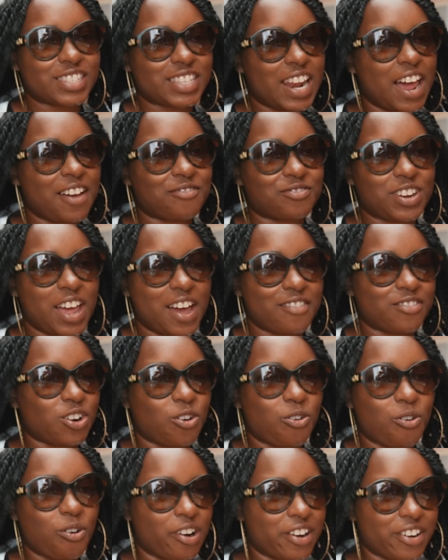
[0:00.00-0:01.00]
and I've never
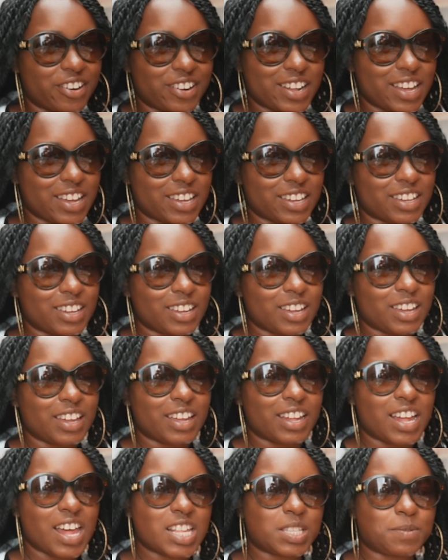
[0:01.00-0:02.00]
ordered it.
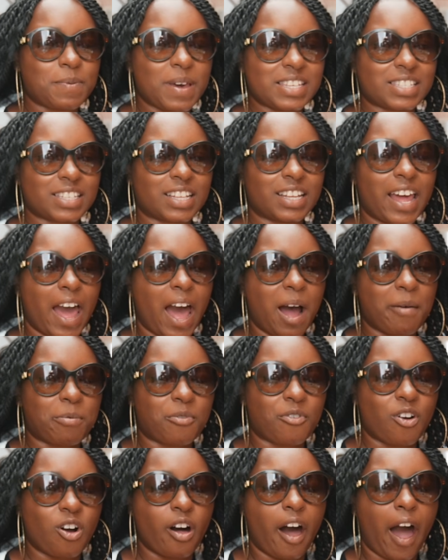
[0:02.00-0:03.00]
It's basically
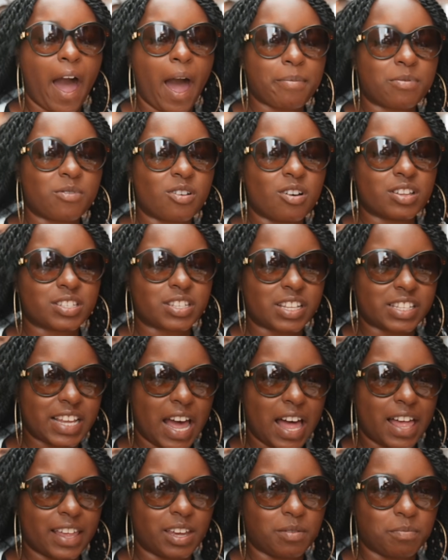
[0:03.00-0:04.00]
Aperol's
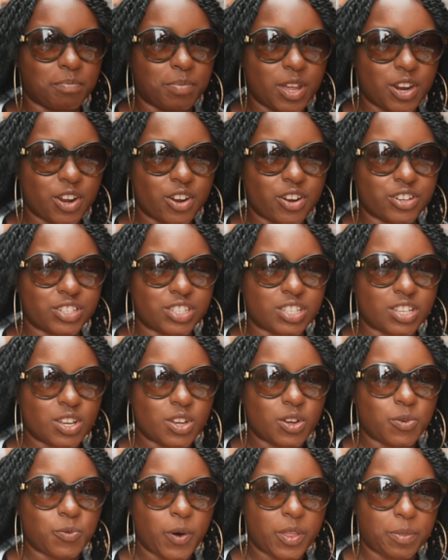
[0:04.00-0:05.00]
Italian bitters
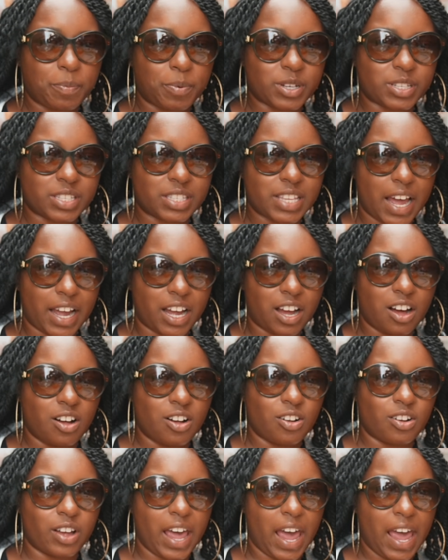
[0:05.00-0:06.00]
with Prosecco
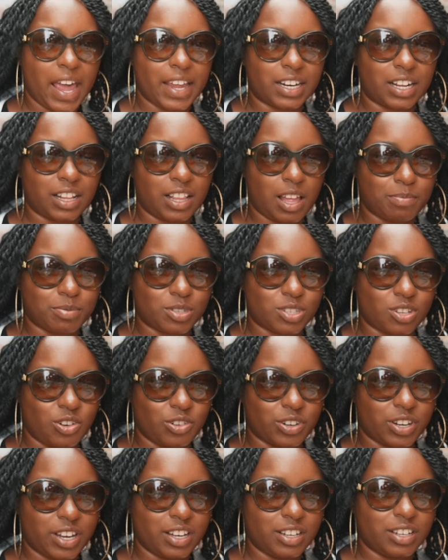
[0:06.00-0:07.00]
and club
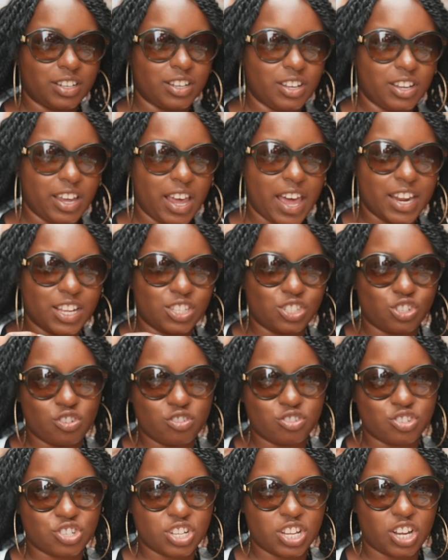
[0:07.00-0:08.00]
soda, and it's
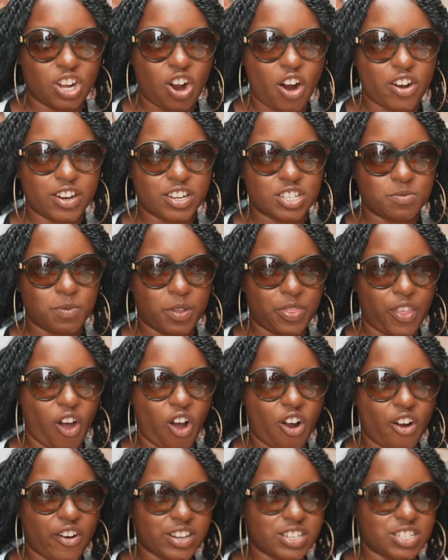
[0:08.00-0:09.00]
usually garnished with the
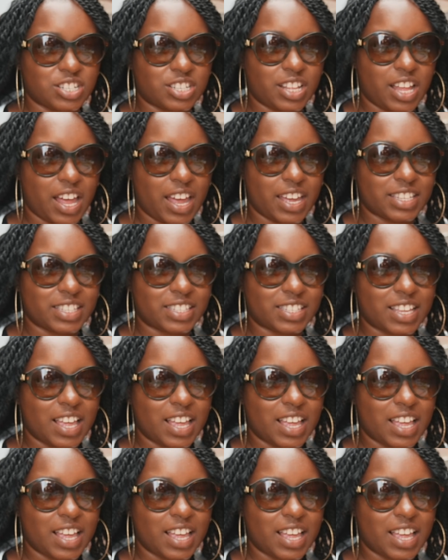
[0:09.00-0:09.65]
orange slice.